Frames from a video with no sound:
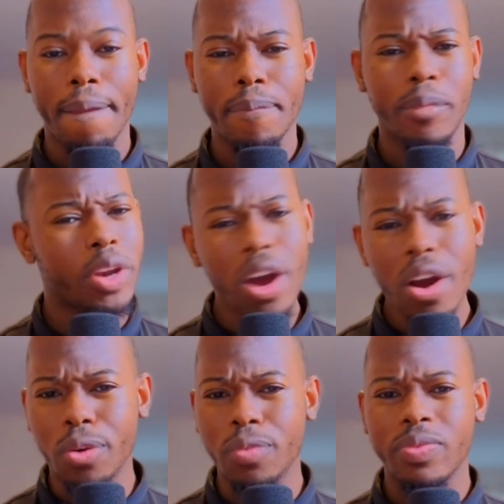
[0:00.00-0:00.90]

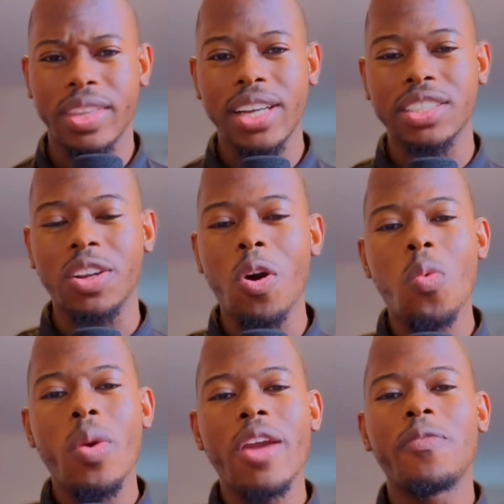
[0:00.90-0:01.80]
No. There's no
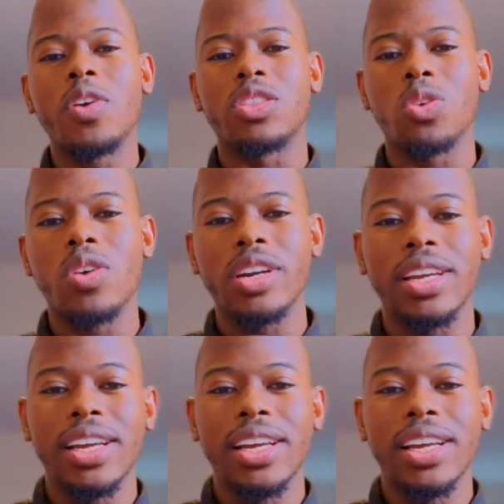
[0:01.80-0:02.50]
way for authority